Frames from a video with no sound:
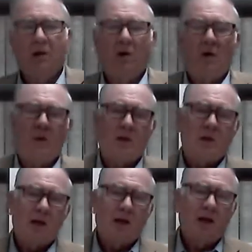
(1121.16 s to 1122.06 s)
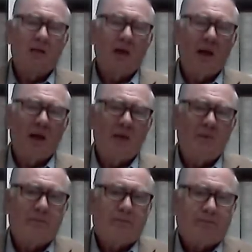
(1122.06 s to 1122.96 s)
all the time,
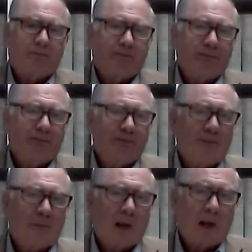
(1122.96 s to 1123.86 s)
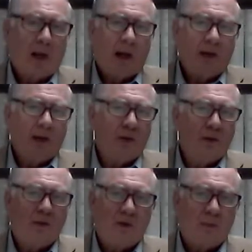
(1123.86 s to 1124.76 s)
and the
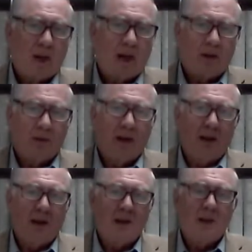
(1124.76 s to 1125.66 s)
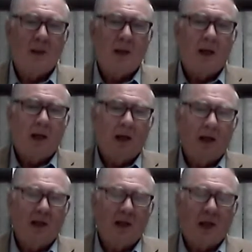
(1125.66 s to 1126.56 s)
truth of the matter is,
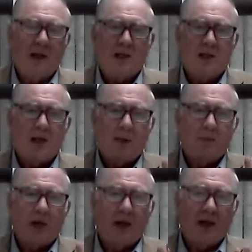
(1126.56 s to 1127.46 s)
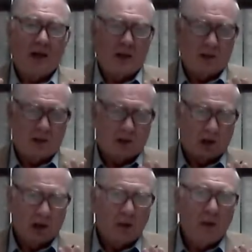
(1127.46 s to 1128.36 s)
it's like a stop sign that says there's a
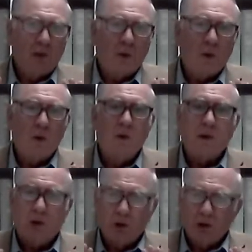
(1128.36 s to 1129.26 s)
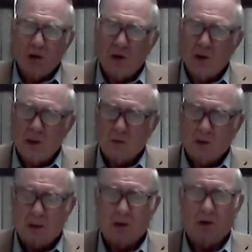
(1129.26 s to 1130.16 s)
little bit more than you're
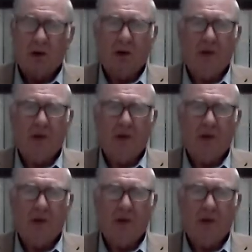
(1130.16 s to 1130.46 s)
considering here.